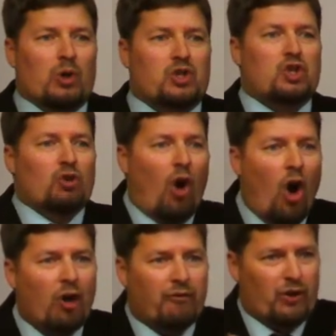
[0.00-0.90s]

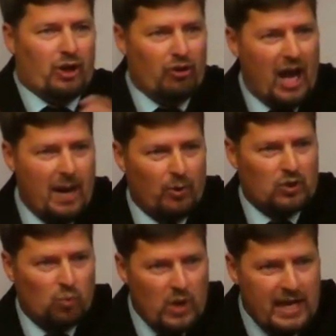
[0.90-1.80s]
strong for your neighbor's
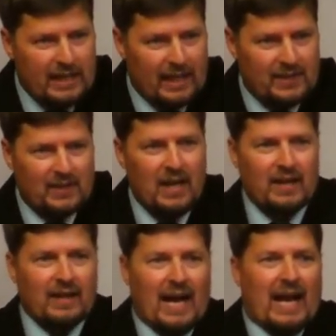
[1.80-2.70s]
weakness,
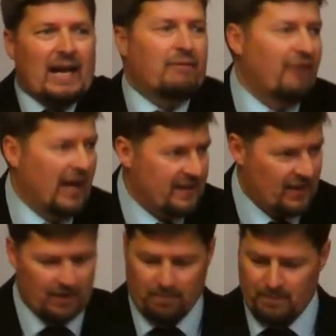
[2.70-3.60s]
that that edifies him.